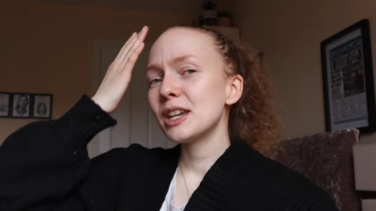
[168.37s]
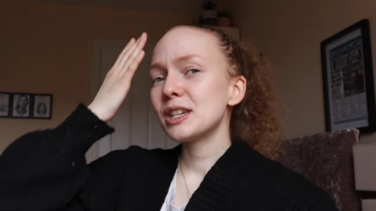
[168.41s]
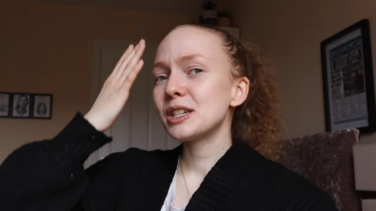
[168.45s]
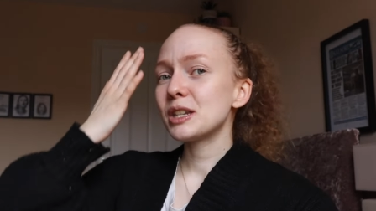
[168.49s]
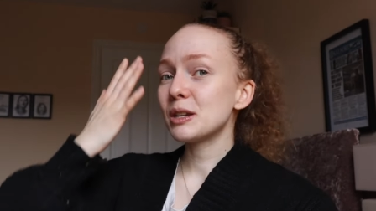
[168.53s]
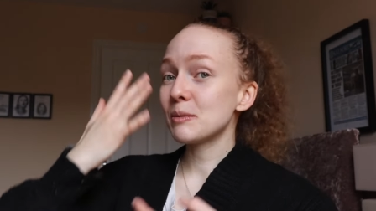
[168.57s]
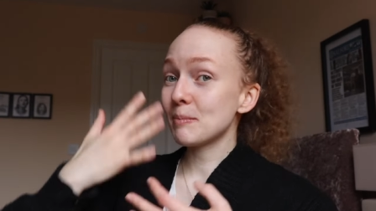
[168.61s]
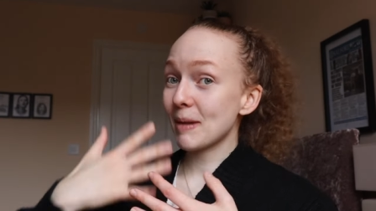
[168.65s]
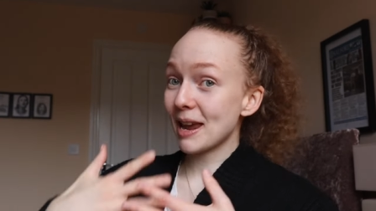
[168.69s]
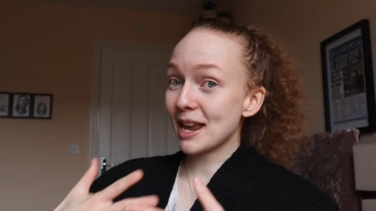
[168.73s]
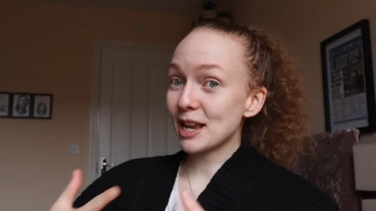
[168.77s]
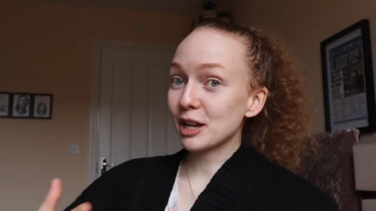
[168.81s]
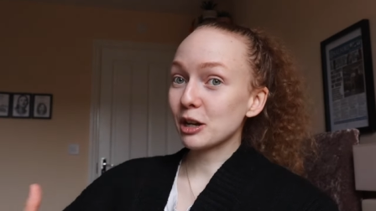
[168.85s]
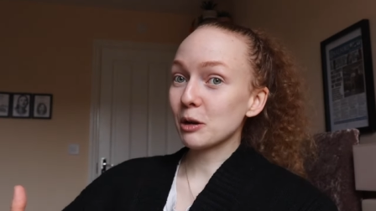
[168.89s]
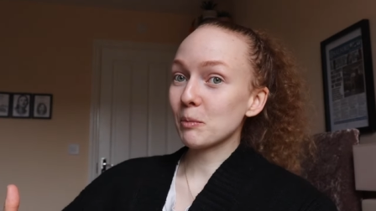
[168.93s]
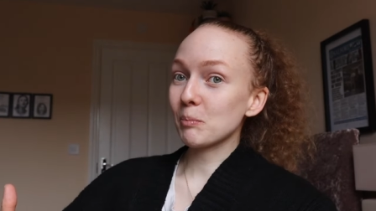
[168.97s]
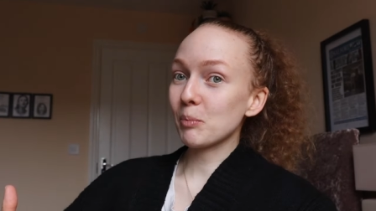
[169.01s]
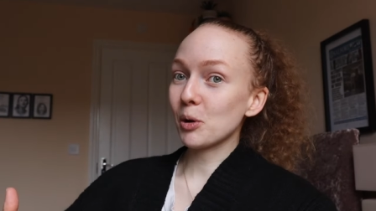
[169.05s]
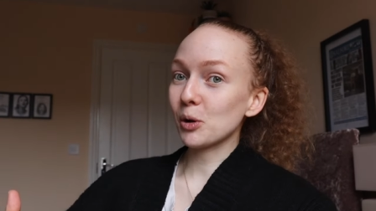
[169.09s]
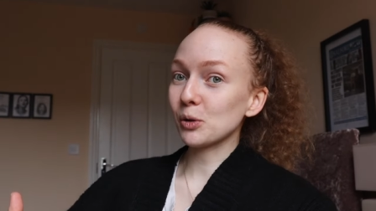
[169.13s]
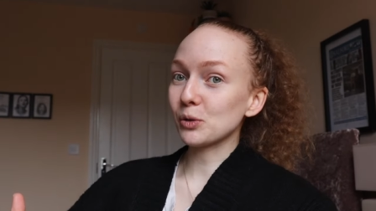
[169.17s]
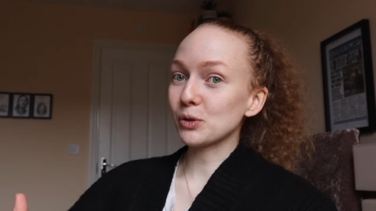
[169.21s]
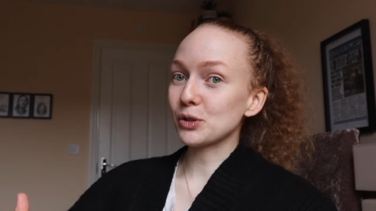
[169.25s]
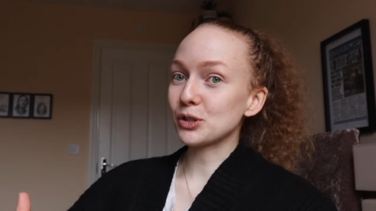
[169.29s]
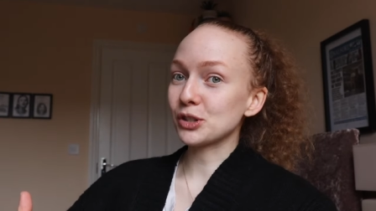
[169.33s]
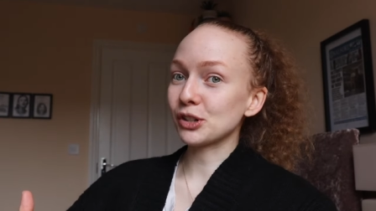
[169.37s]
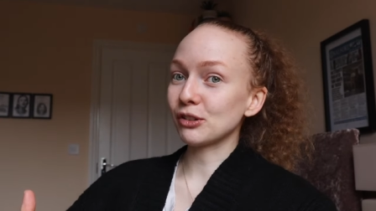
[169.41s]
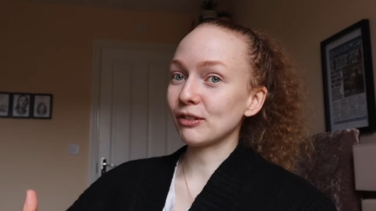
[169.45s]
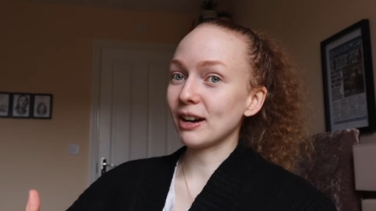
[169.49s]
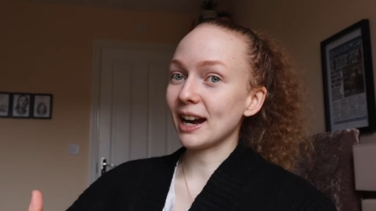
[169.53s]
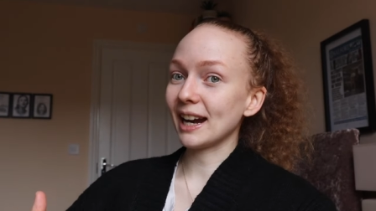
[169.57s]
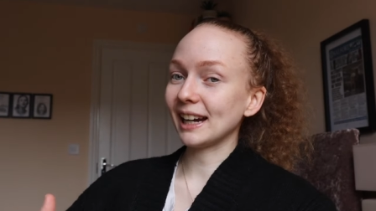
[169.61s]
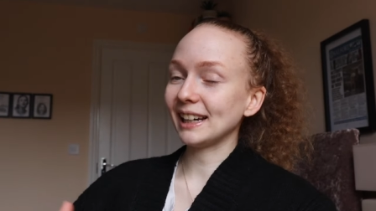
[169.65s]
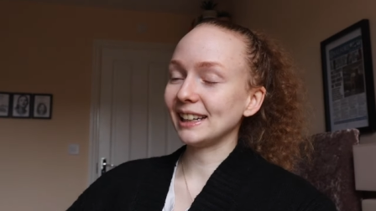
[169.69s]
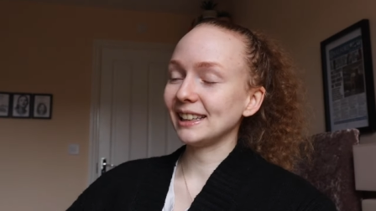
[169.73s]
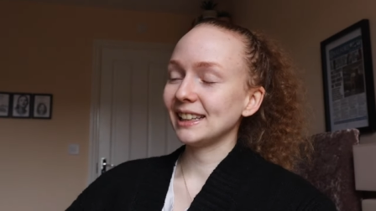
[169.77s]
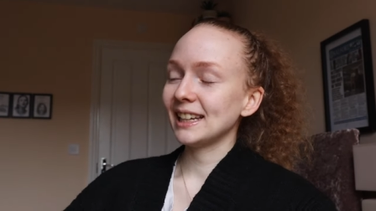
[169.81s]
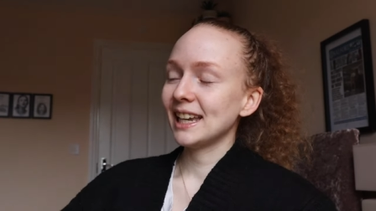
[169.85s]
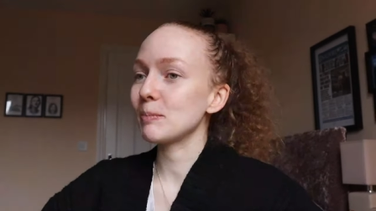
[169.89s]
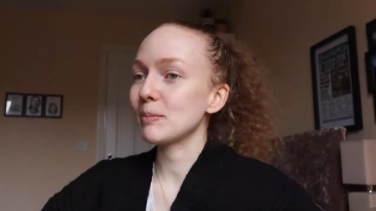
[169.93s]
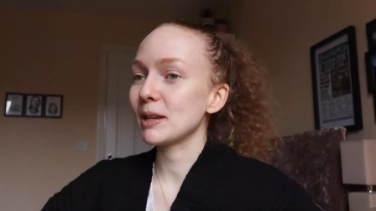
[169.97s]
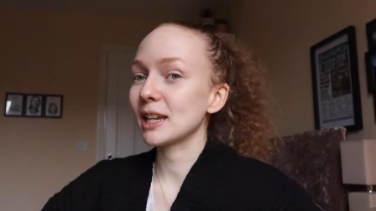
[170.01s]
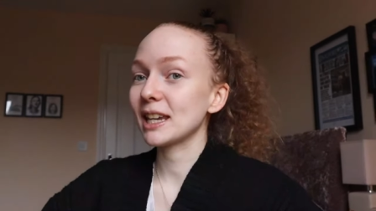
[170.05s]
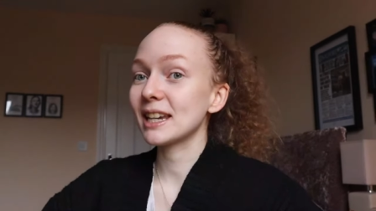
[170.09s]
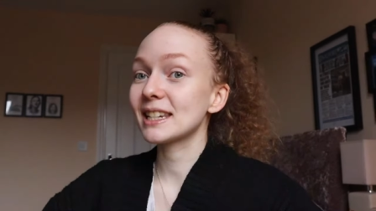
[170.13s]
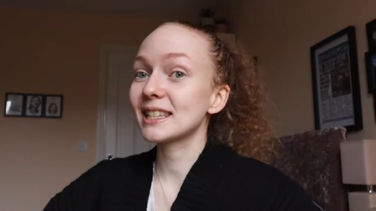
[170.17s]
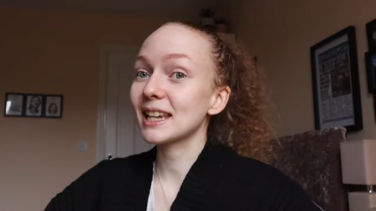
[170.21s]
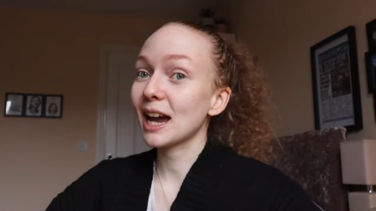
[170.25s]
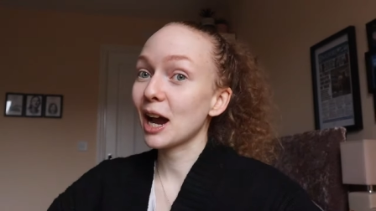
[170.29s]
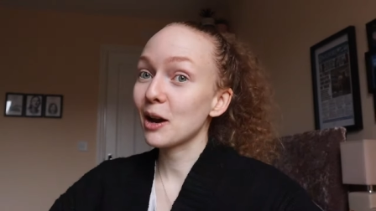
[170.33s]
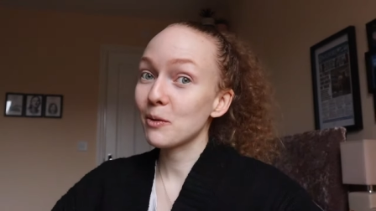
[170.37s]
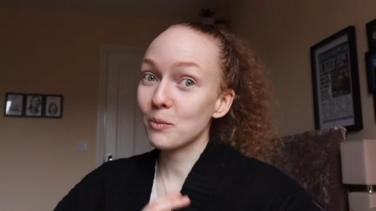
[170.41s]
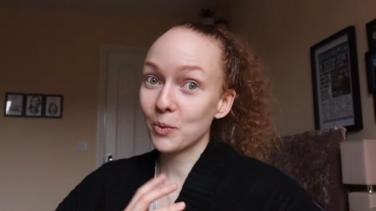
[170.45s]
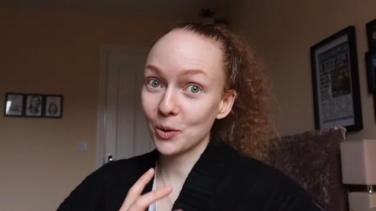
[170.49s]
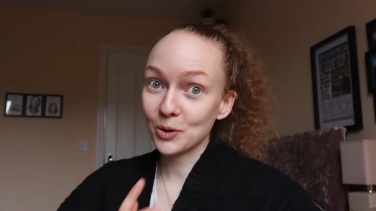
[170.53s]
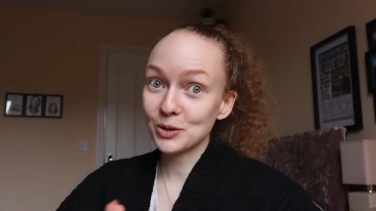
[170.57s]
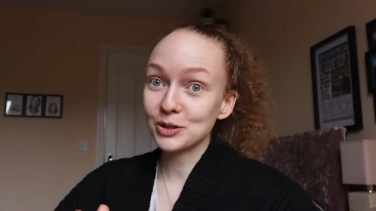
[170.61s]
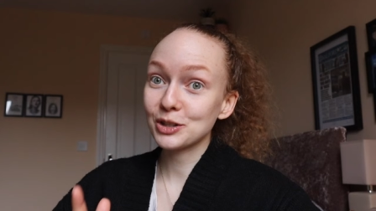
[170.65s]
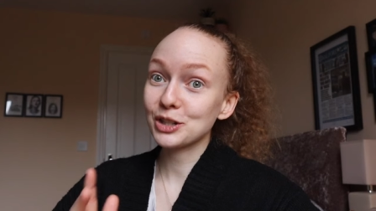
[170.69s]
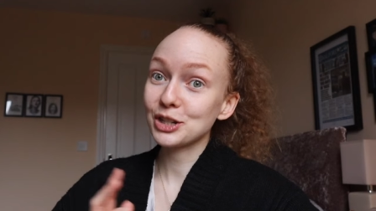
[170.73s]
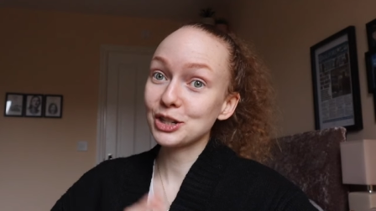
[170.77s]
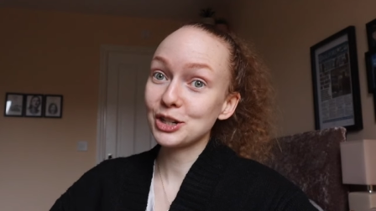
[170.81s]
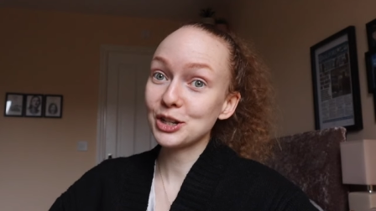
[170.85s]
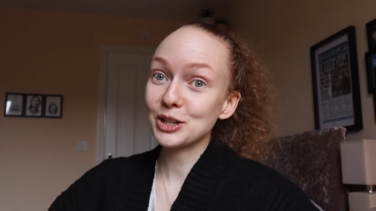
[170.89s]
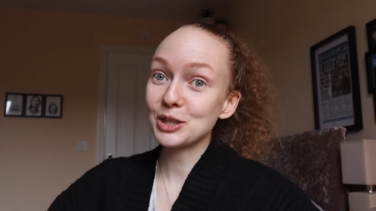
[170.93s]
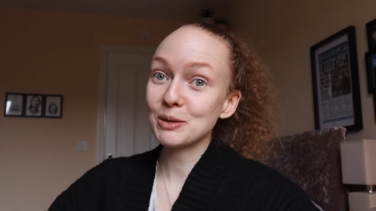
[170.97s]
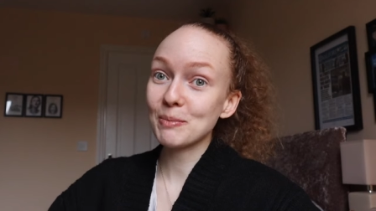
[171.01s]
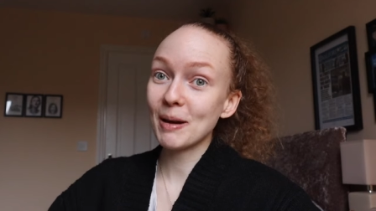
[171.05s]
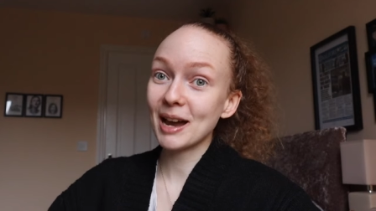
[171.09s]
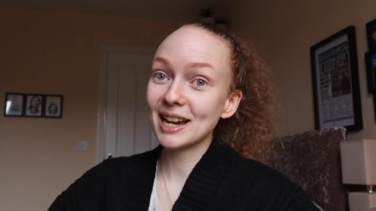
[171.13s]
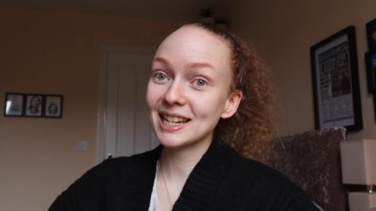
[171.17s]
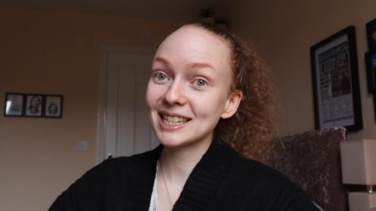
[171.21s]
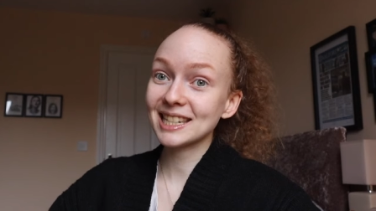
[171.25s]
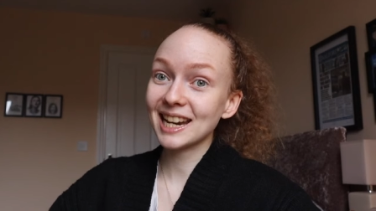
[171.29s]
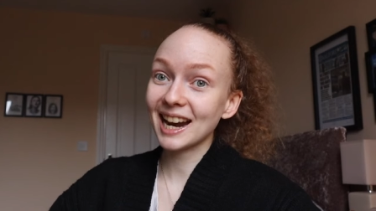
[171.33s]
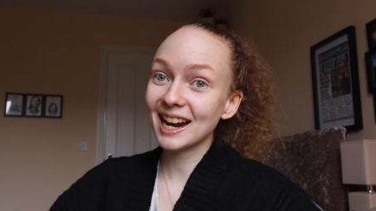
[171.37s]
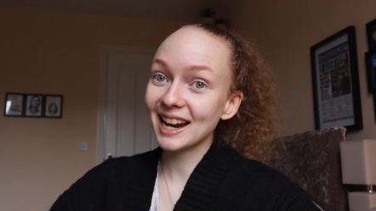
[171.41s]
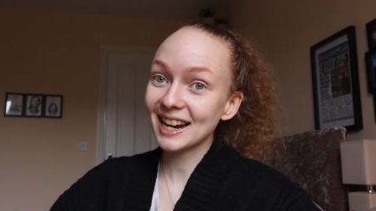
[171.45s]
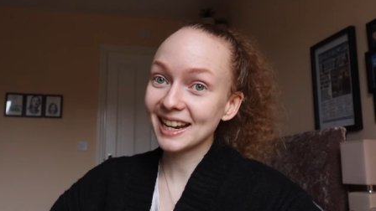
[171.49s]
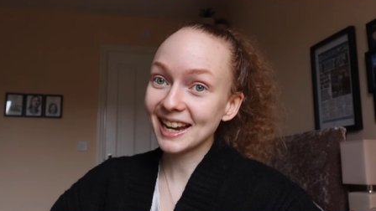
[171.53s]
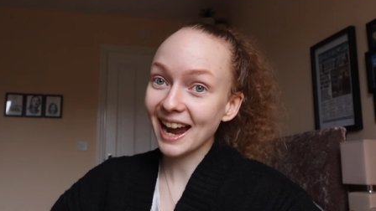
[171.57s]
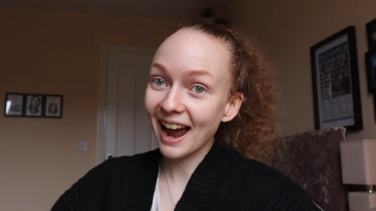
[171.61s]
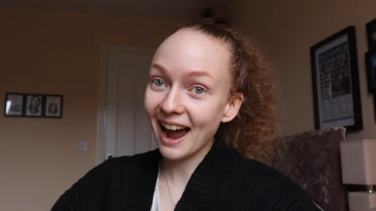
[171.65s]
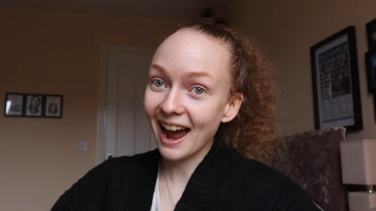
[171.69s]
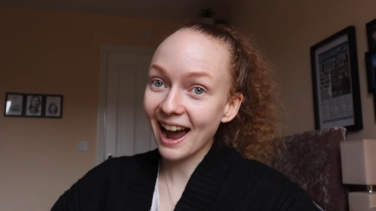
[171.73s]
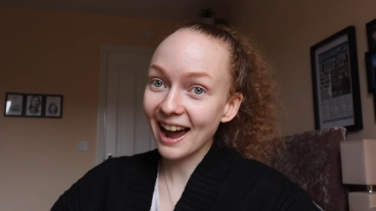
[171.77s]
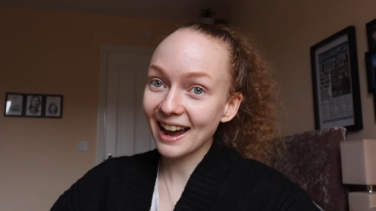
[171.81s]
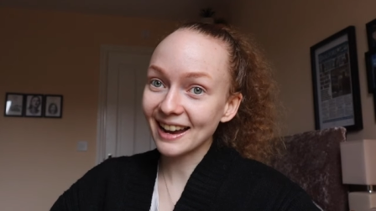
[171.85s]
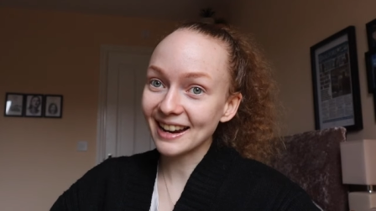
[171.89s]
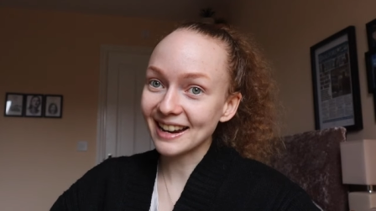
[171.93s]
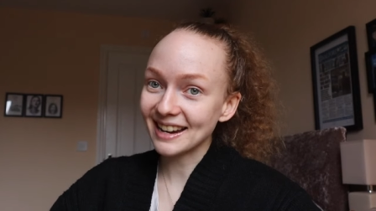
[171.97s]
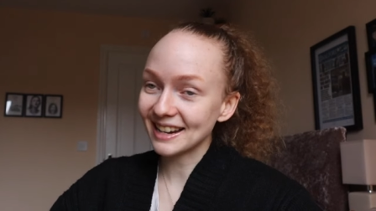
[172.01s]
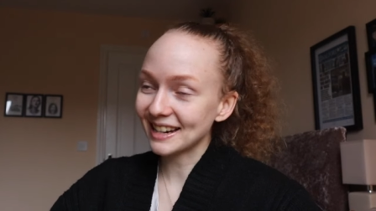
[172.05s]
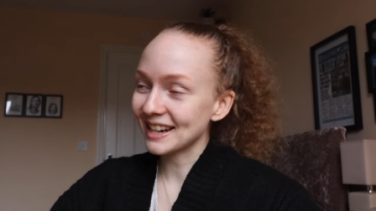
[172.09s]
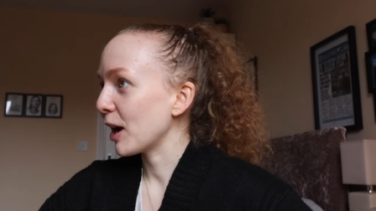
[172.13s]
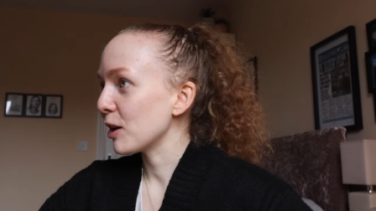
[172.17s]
to make compulsory, because I want to do the best I can.